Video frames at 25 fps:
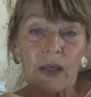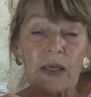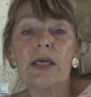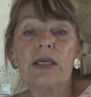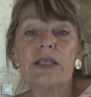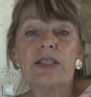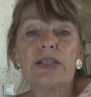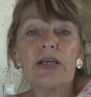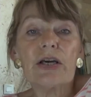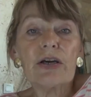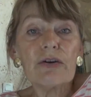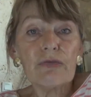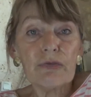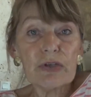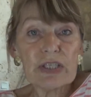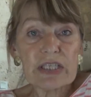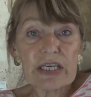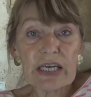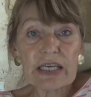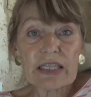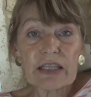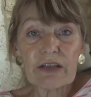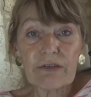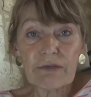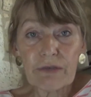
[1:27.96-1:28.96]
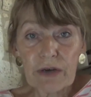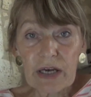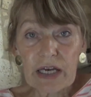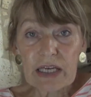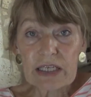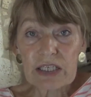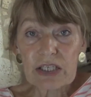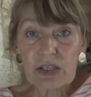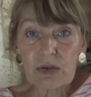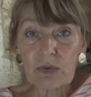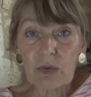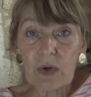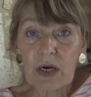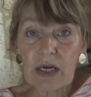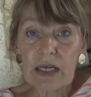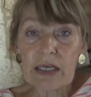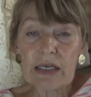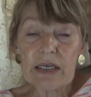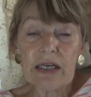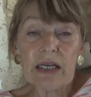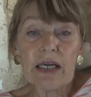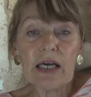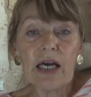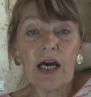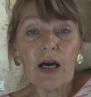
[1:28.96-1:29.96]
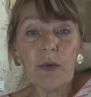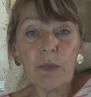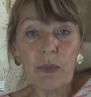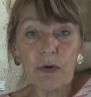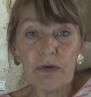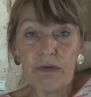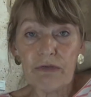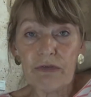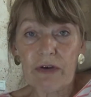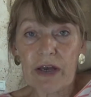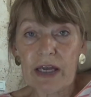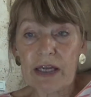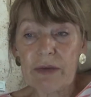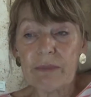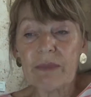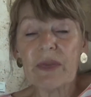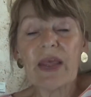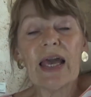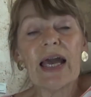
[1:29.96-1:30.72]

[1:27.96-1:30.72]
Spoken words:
So if we take the first one, a buffet.